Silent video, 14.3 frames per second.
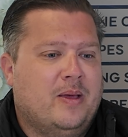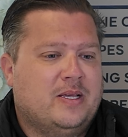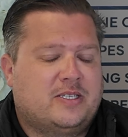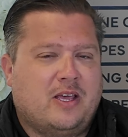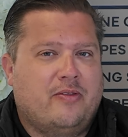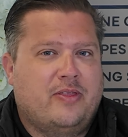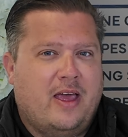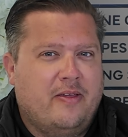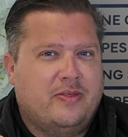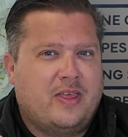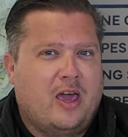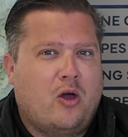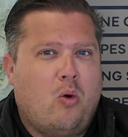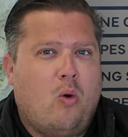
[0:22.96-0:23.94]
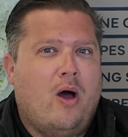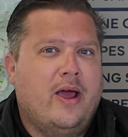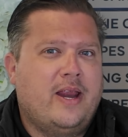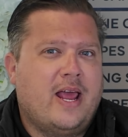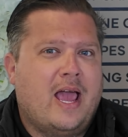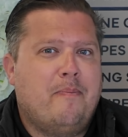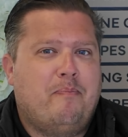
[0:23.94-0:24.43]
So they're
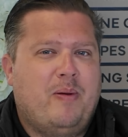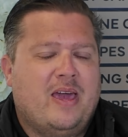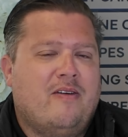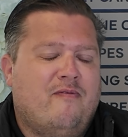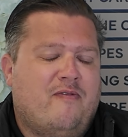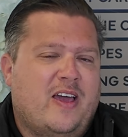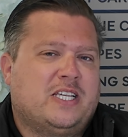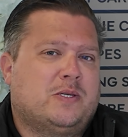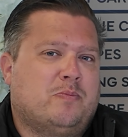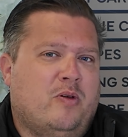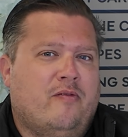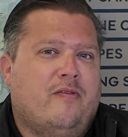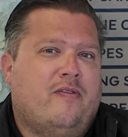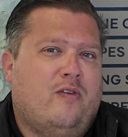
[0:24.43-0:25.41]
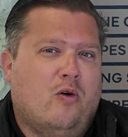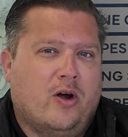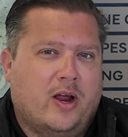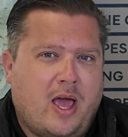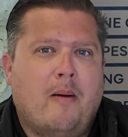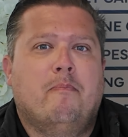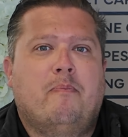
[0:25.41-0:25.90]
quite a big investment for
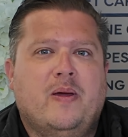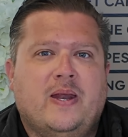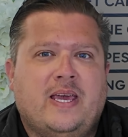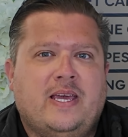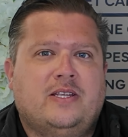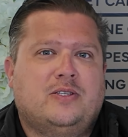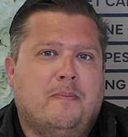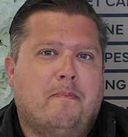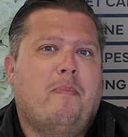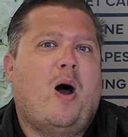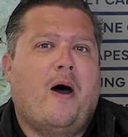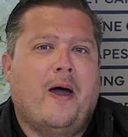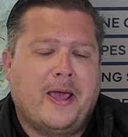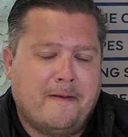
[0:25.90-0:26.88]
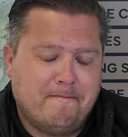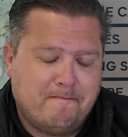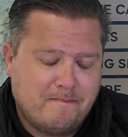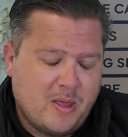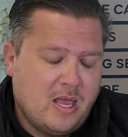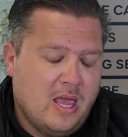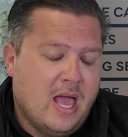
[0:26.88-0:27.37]
a company to buy.
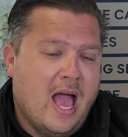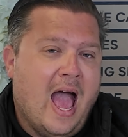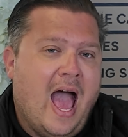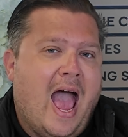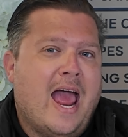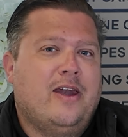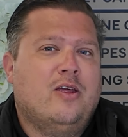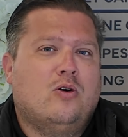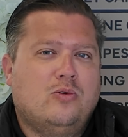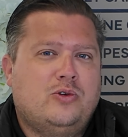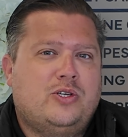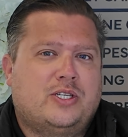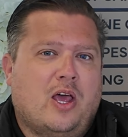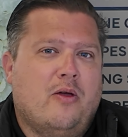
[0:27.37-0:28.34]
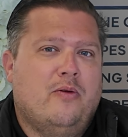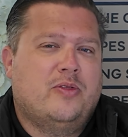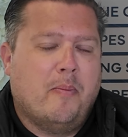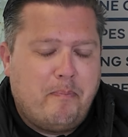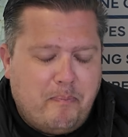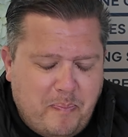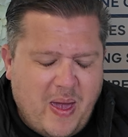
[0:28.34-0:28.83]
And also,
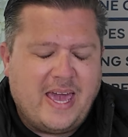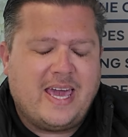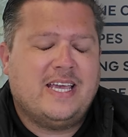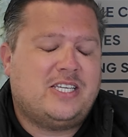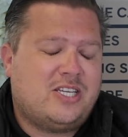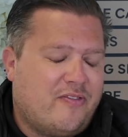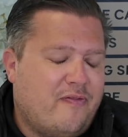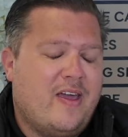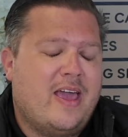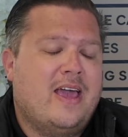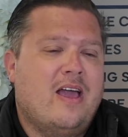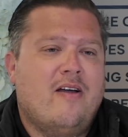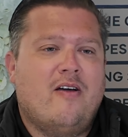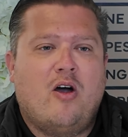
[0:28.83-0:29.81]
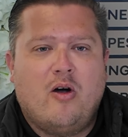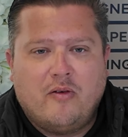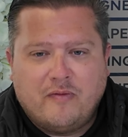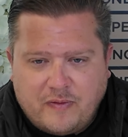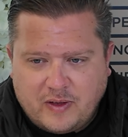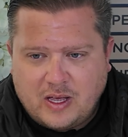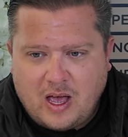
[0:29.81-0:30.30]
the biggest thing
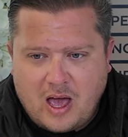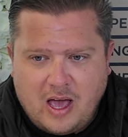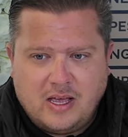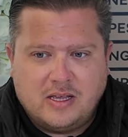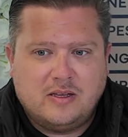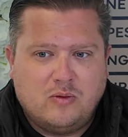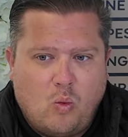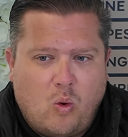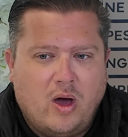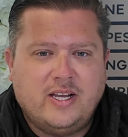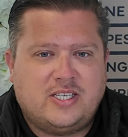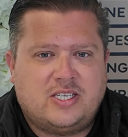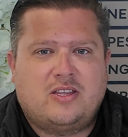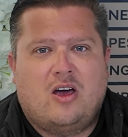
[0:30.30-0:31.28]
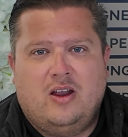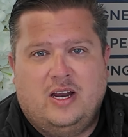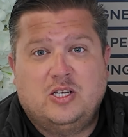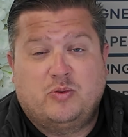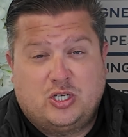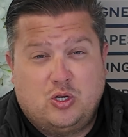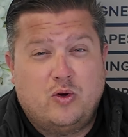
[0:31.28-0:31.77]
of
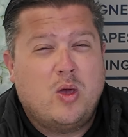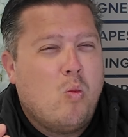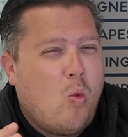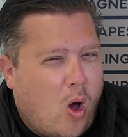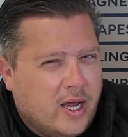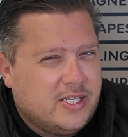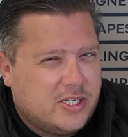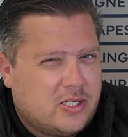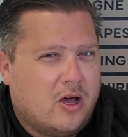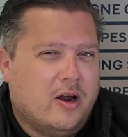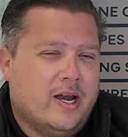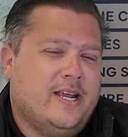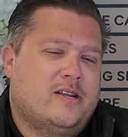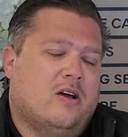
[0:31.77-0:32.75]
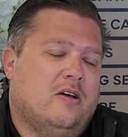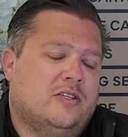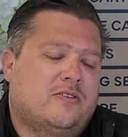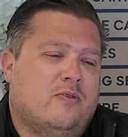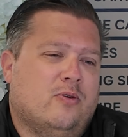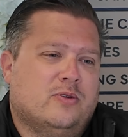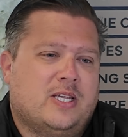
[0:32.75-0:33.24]
we're talking white starlit
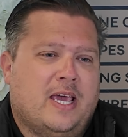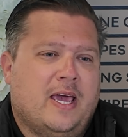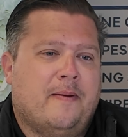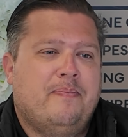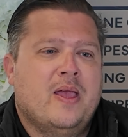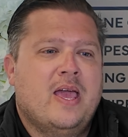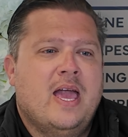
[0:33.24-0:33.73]
dance floors here,